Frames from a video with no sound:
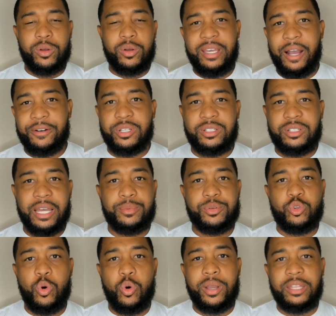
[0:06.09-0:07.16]
The Officer Tatum
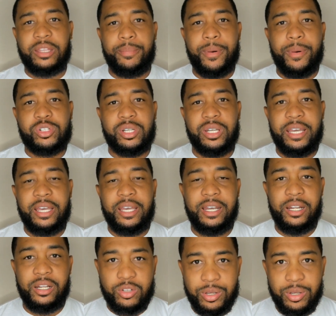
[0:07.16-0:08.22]
Store. Get the merch link in
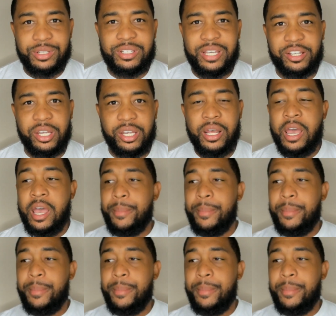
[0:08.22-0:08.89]
the description section.